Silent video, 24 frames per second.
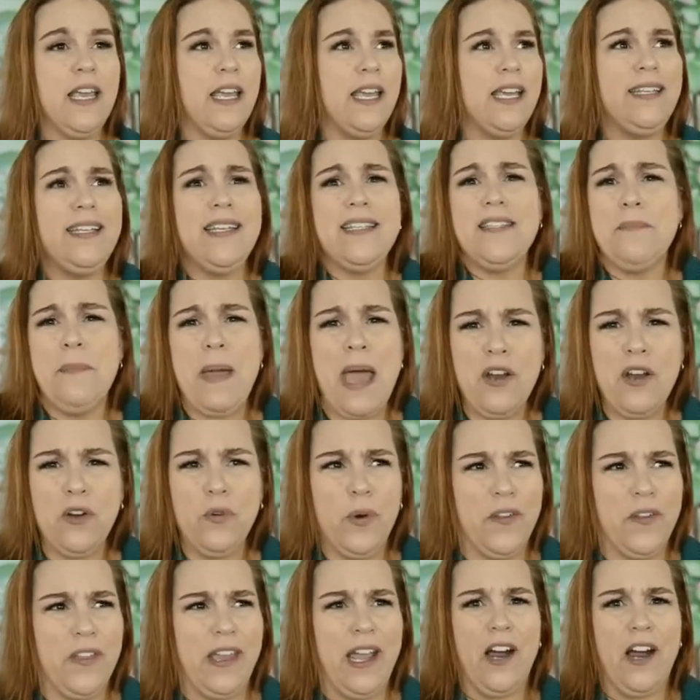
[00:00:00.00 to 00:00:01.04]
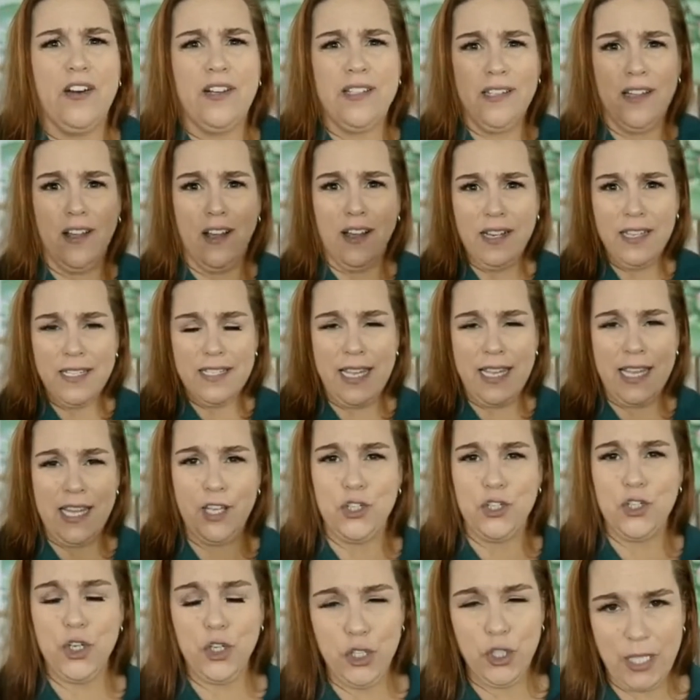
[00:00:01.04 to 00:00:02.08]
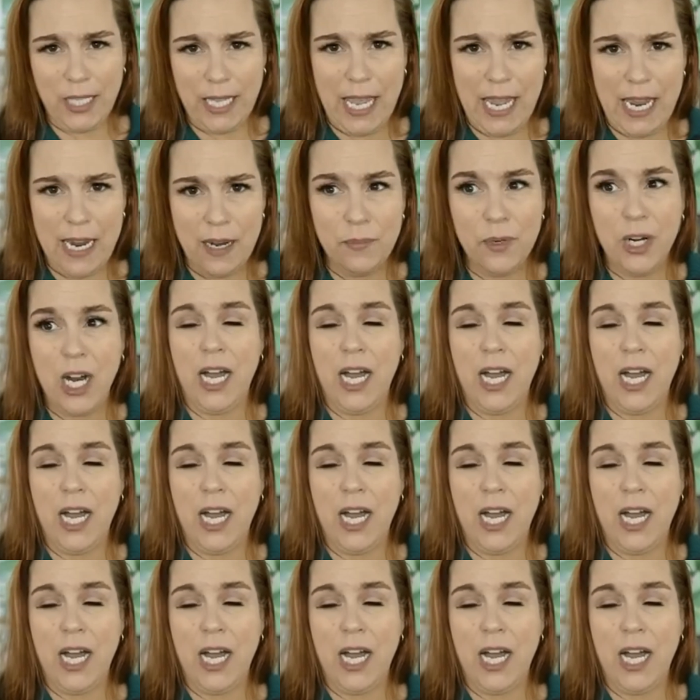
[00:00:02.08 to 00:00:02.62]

It doesn't matter where they are as long as they can turn the camera